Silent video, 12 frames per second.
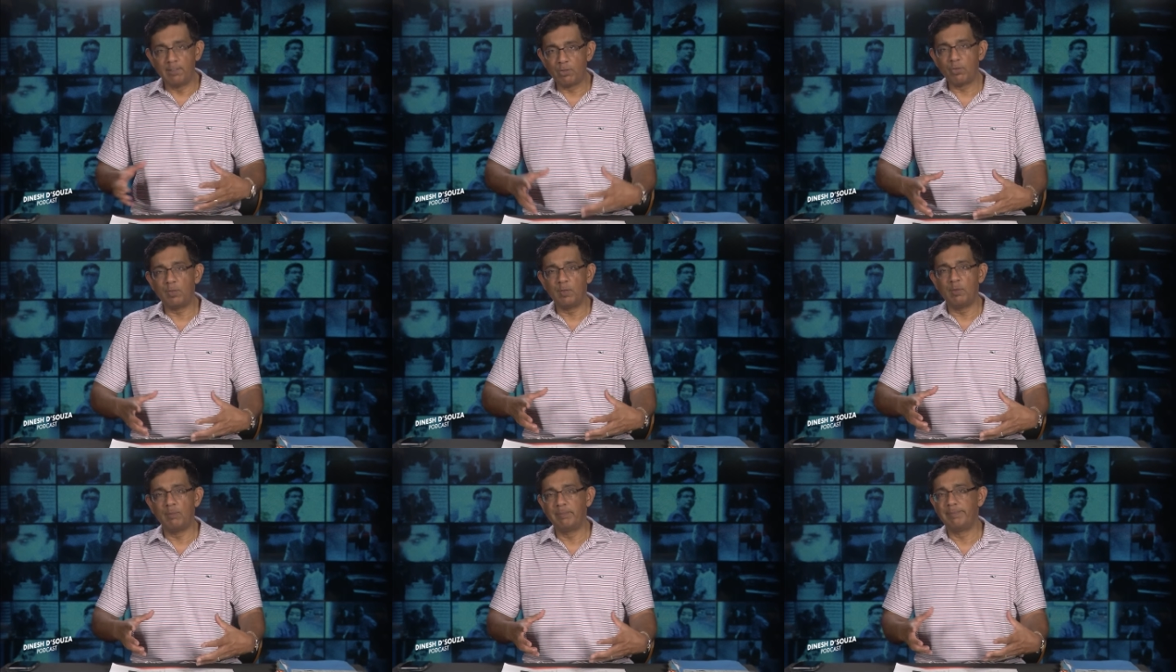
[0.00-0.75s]
this
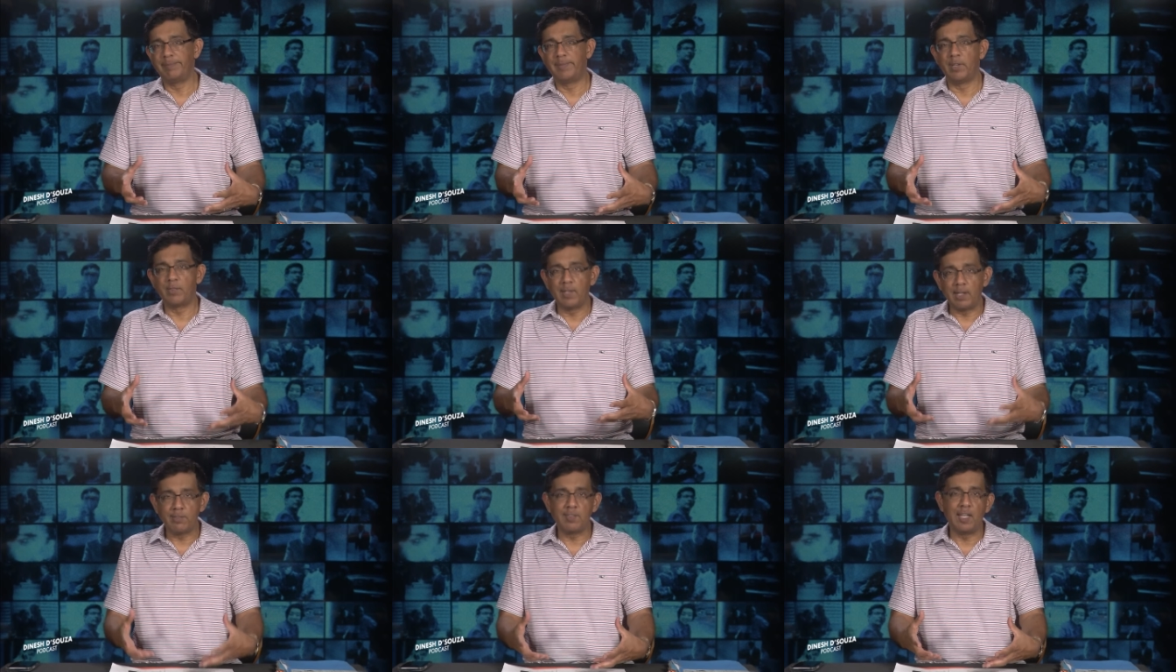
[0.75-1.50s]

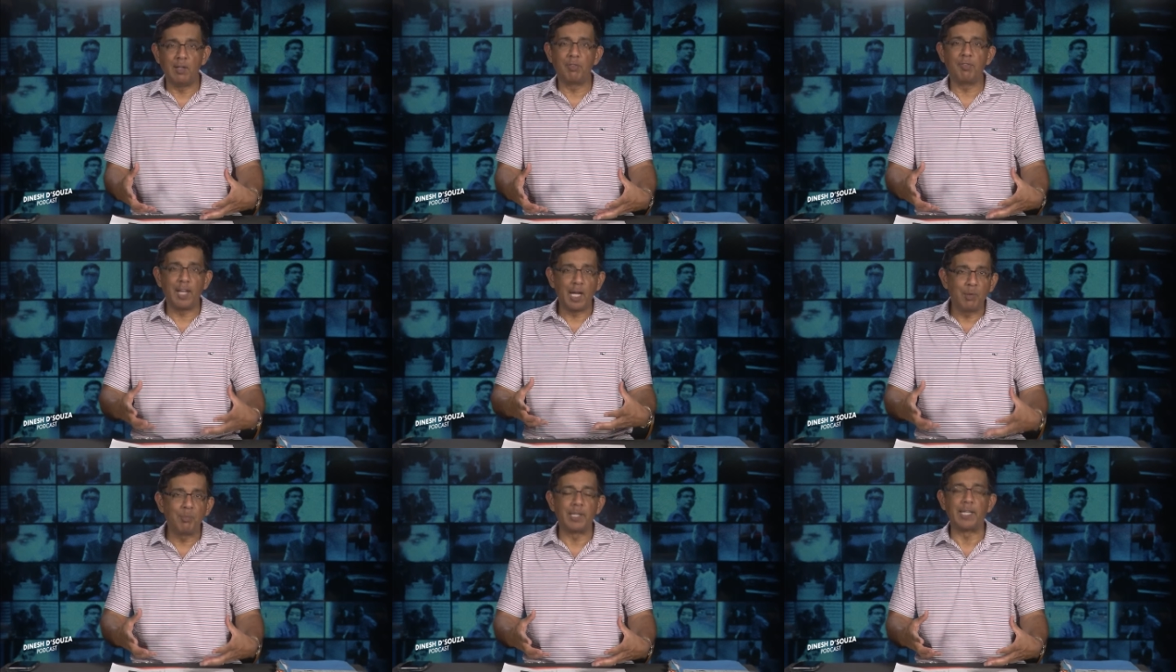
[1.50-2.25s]
disgusting
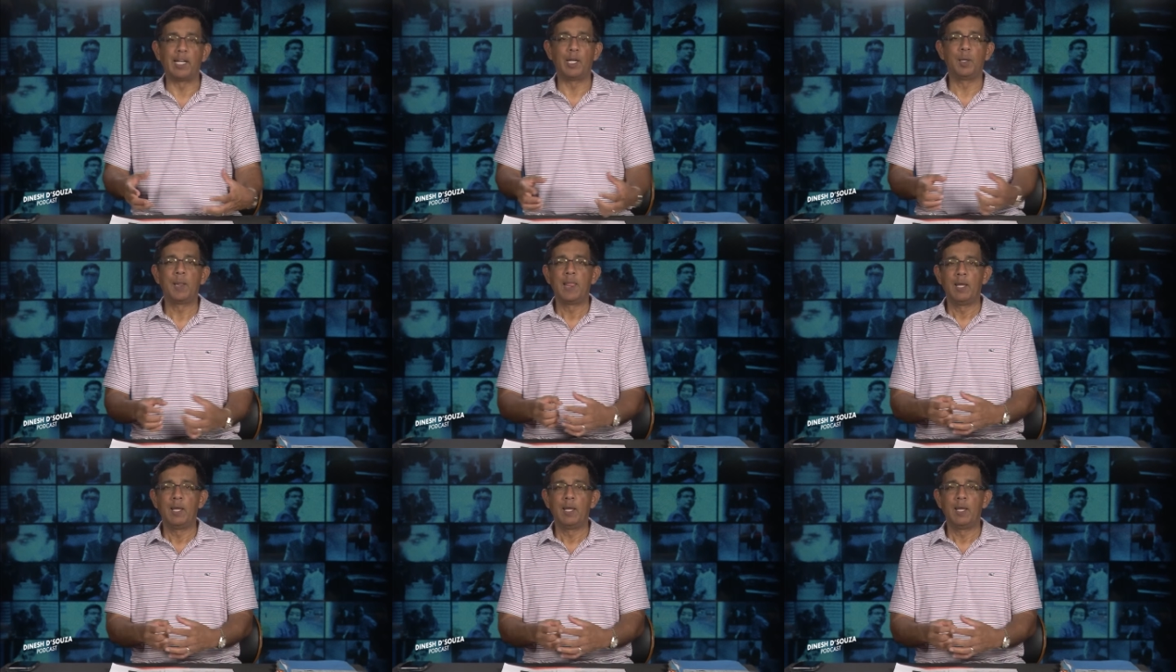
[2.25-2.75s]
family